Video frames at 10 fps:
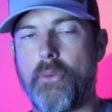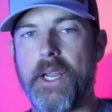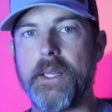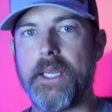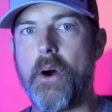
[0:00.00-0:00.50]

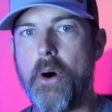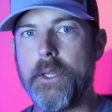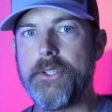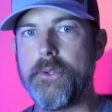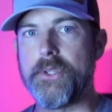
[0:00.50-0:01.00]
directly
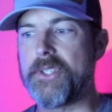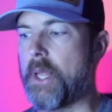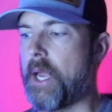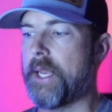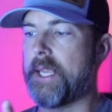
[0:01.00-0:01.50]
onto the
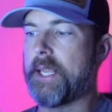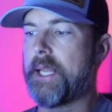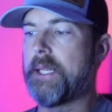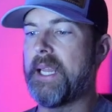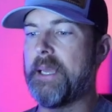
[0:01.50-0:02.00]
slide,
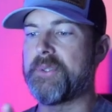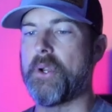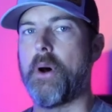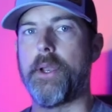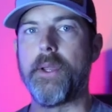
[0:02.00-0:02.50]
it clamps
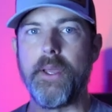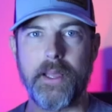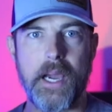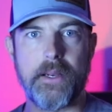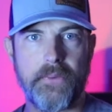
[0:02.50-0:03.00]
on
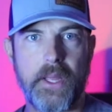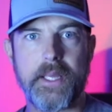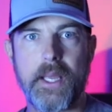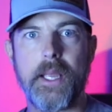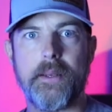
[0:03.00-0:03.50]
kind of like a